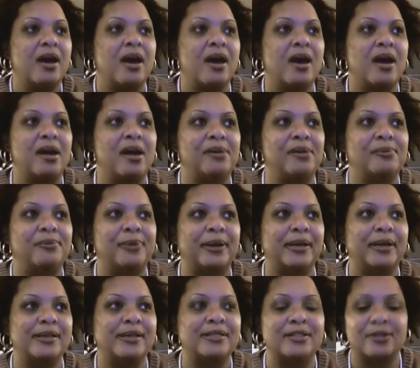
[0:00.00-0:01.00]
um,
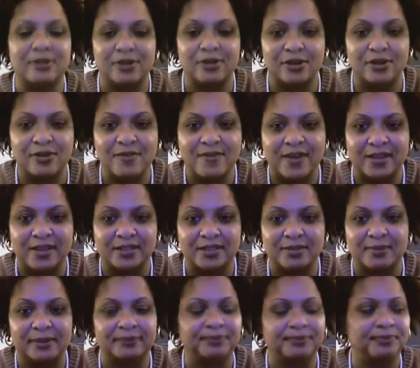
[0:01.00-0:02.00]
but it's a good
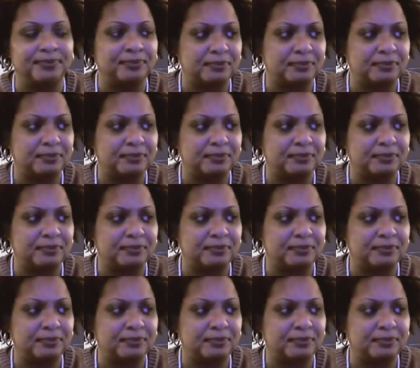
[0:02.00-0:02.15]
investment